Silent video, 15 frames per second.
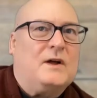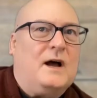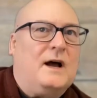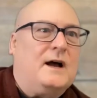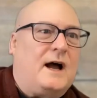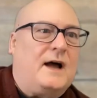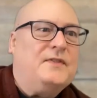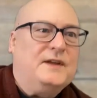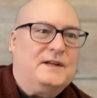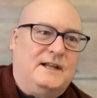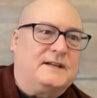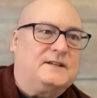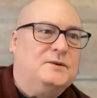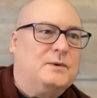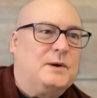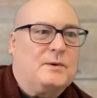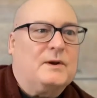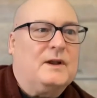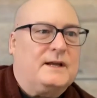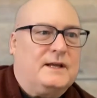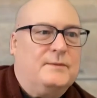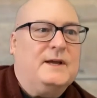I think like you, we were
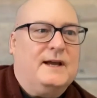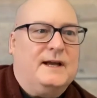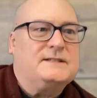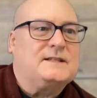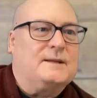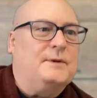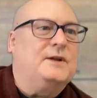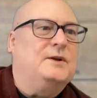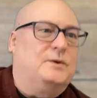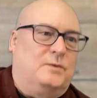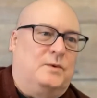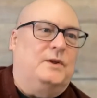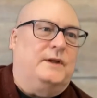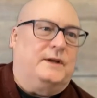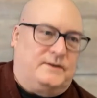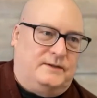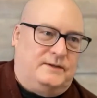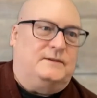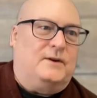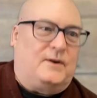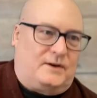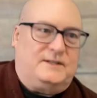lucky we had somebody who really
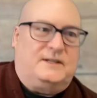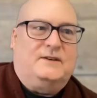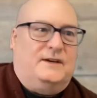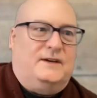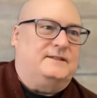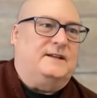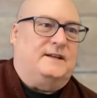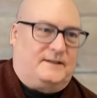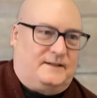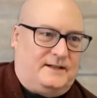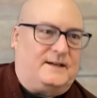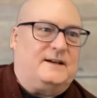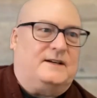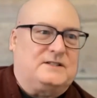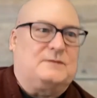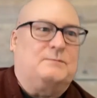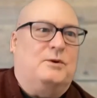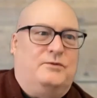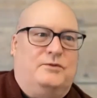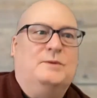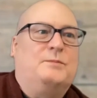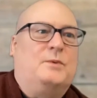could articulate that
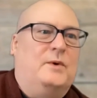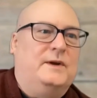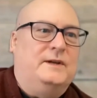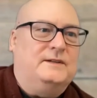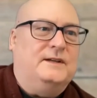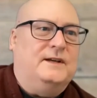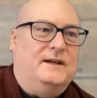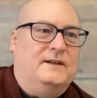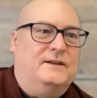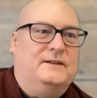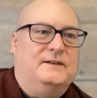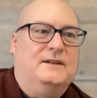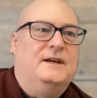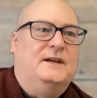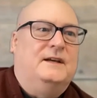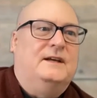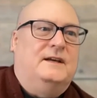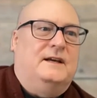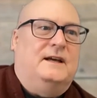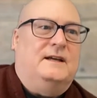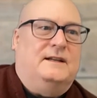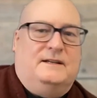customer viewpoint and
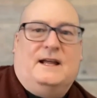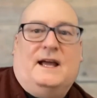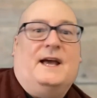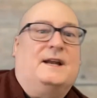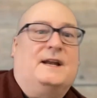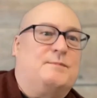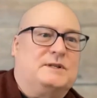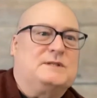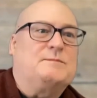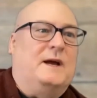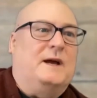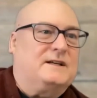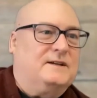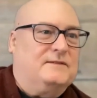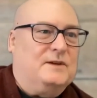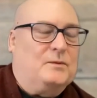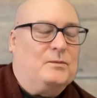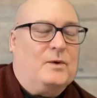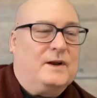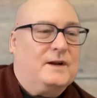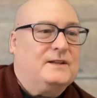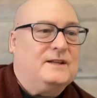had a perspective that
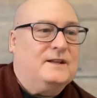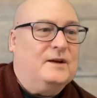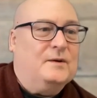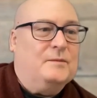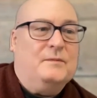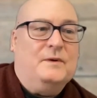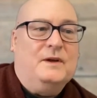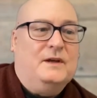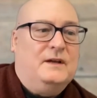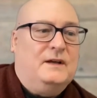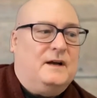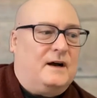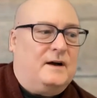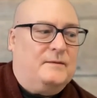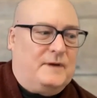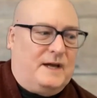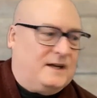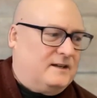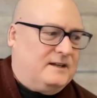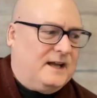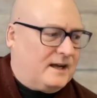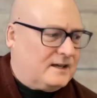wanted them.
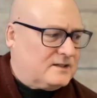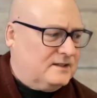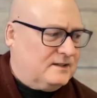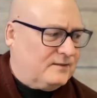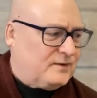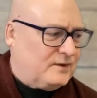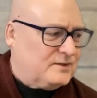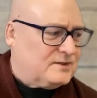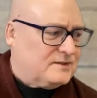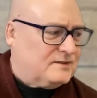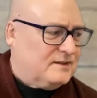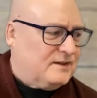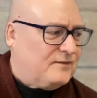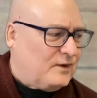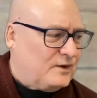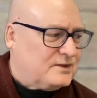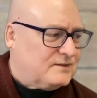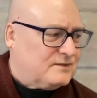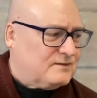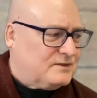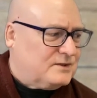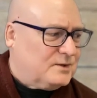Actually, the
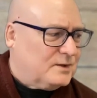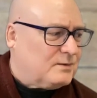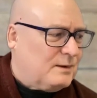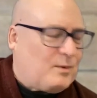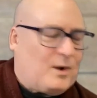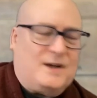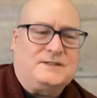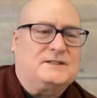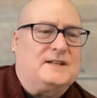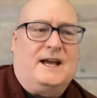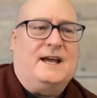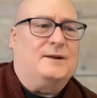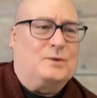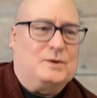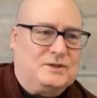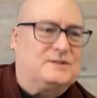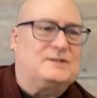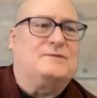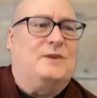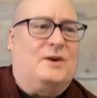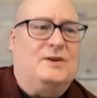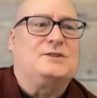first 2 or 3 projects I had were
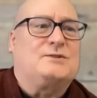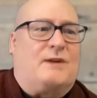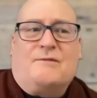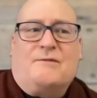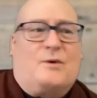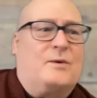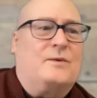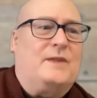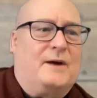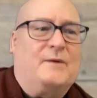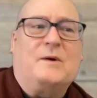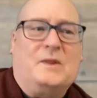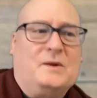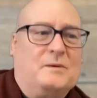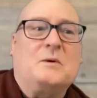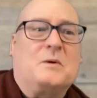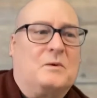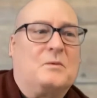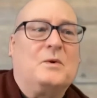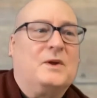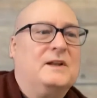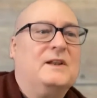just very straightforward that way, that we were
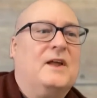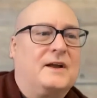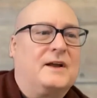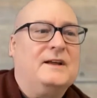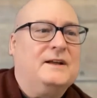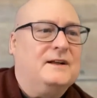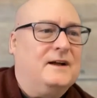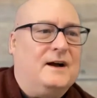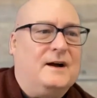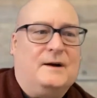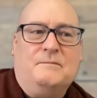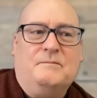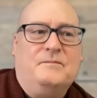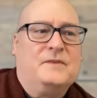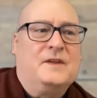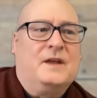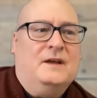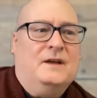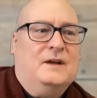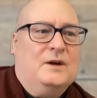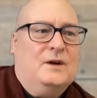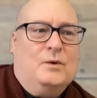really lucky.
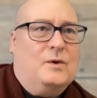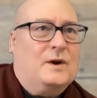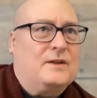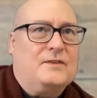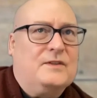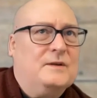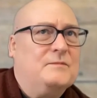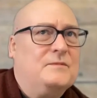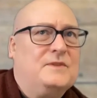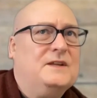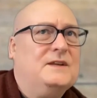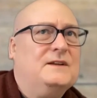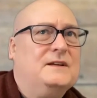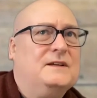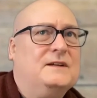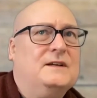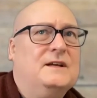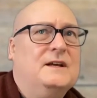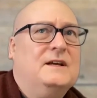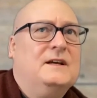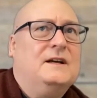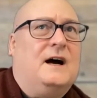One of them, we
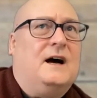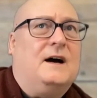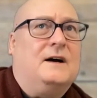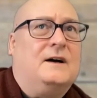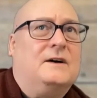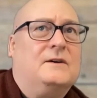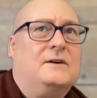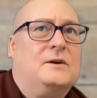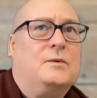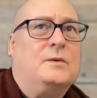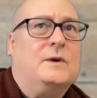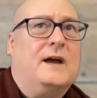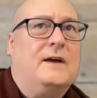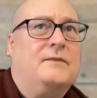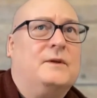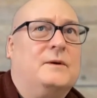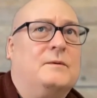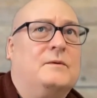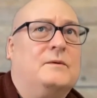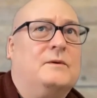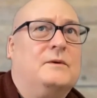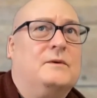had
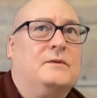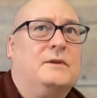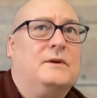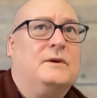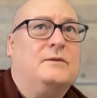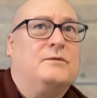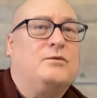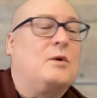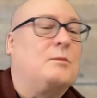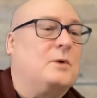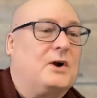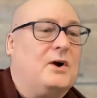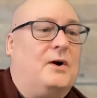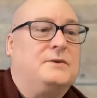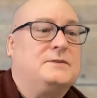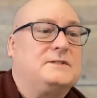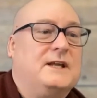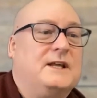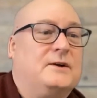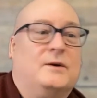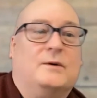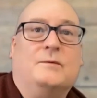the former call
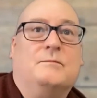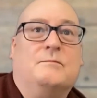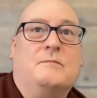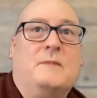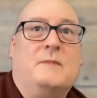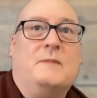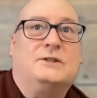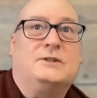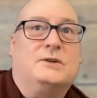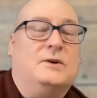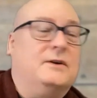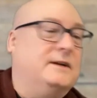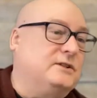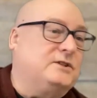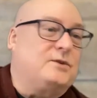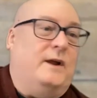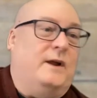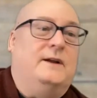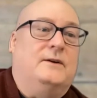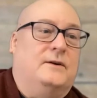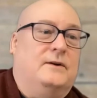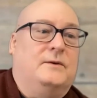center manager and
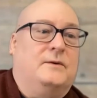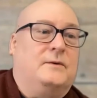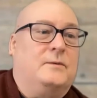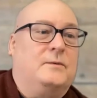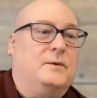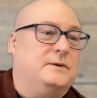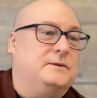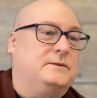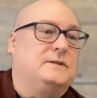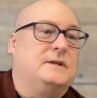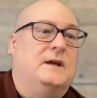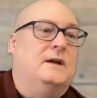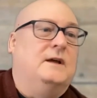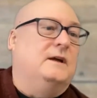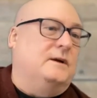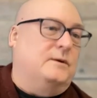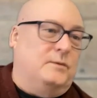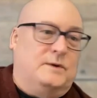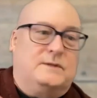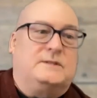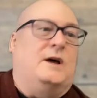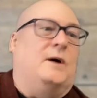trainer was
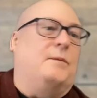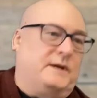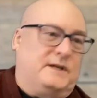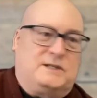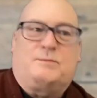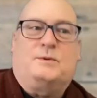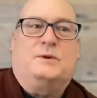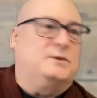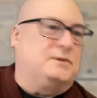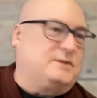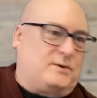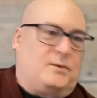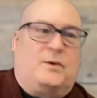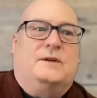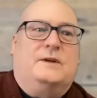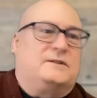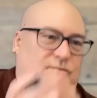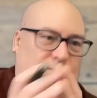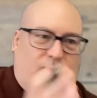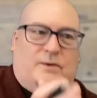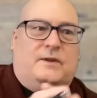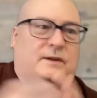helping us produce stories
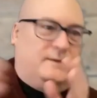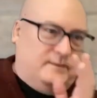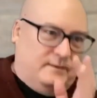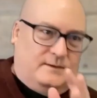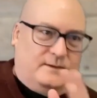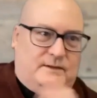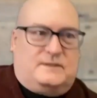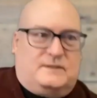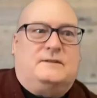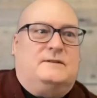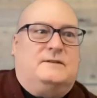for this